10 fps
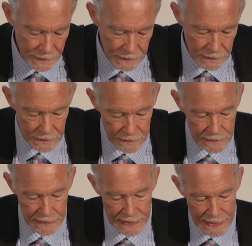Uh,
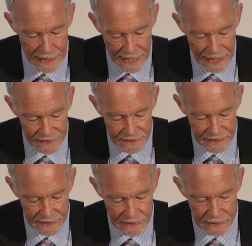and
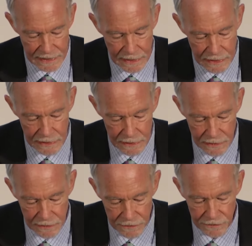the
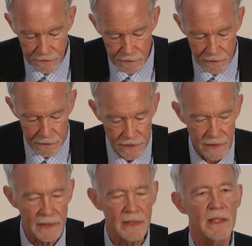uh,
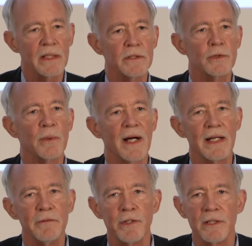third uh,
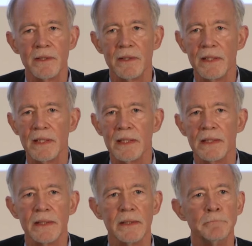driver,
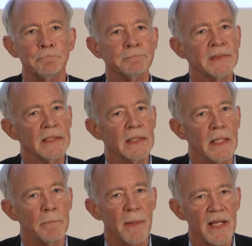um,
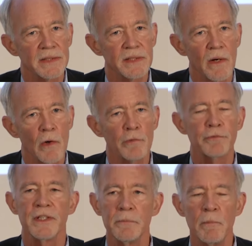but
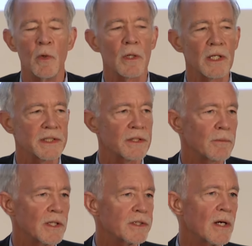often more at a
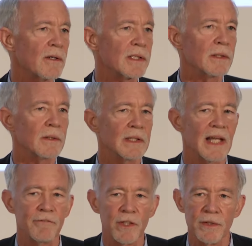rhetorical
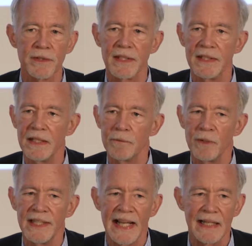level than in
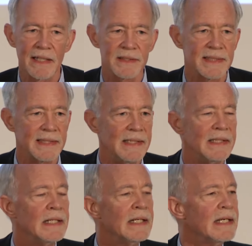
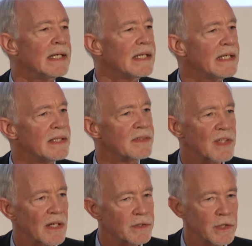reality,
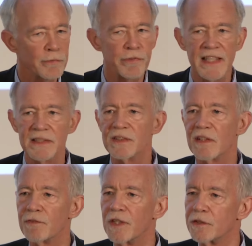is a defense
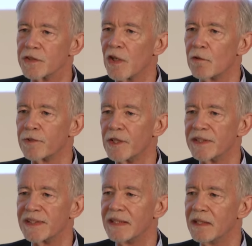of the
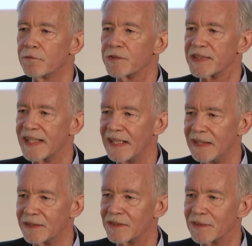sovereignty of
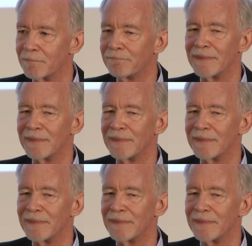states.